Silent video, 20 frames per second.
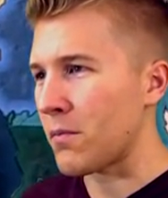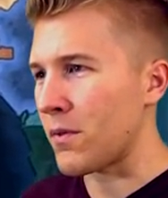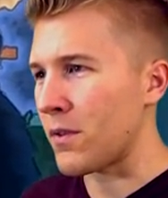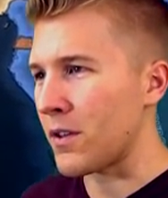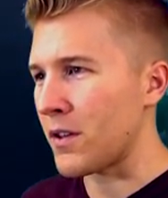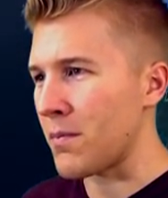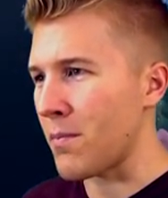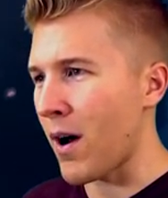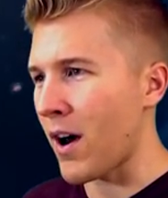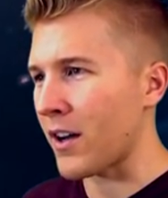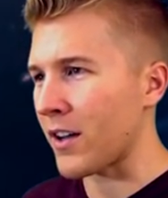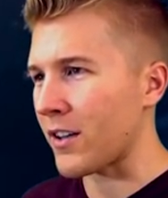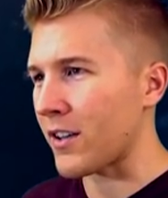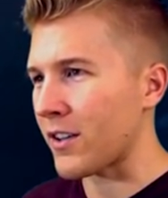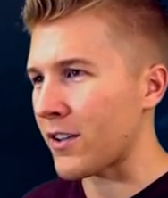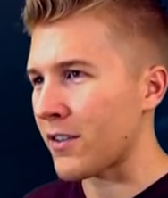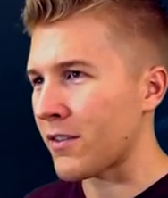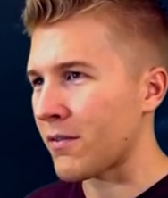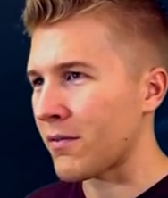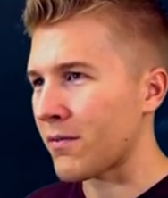the
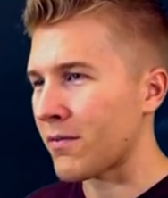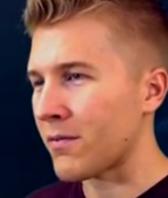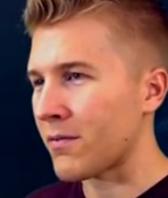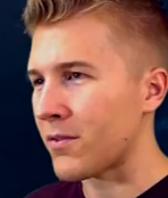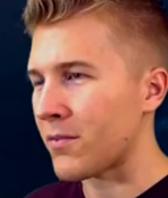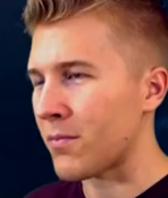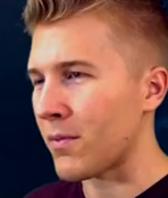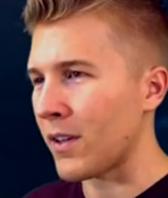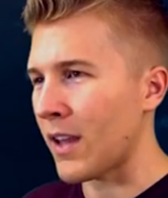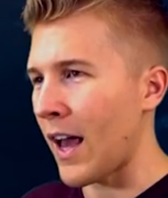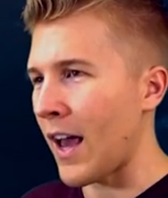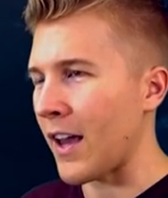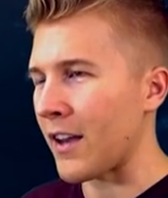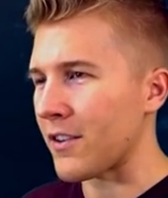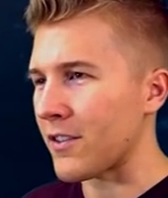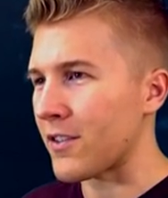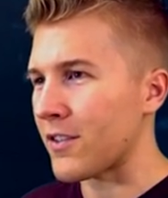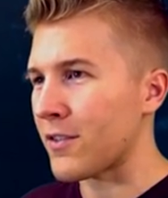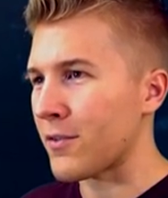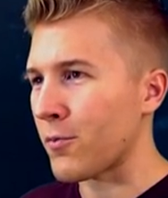demonic
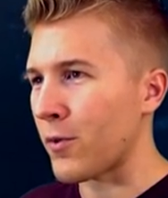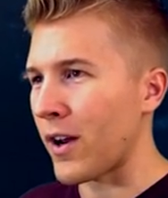lands.